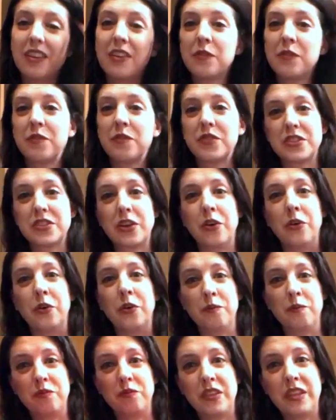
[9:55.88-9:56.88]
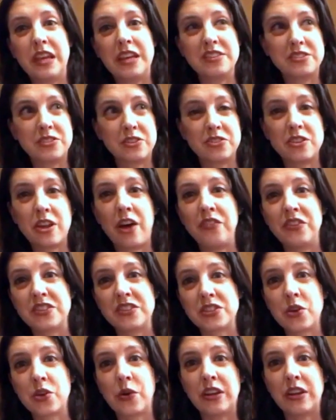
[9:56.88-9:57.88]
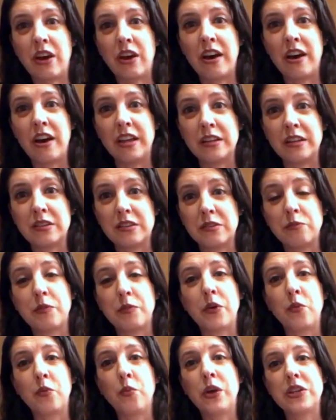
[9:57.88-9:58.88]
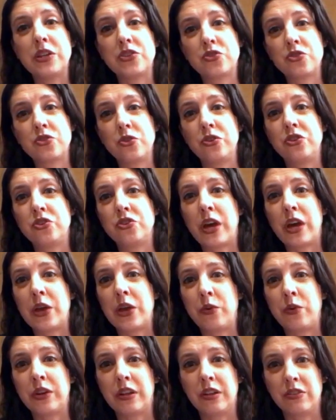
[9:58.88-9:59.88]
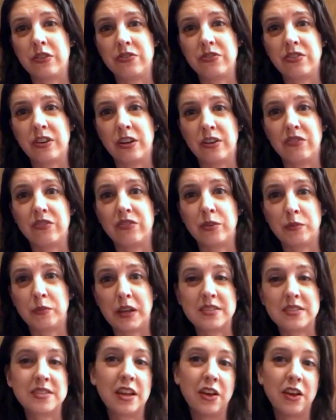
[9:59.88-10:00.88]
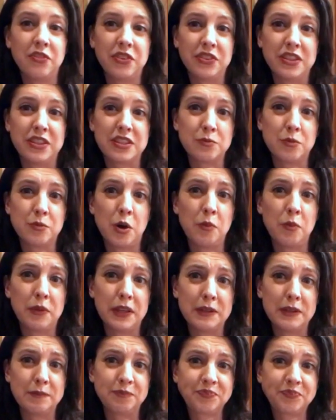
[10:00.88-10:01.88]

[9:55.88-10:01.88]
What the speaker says: So yes, there's all this going on, but what truth do I want to affirm for myself in this moment?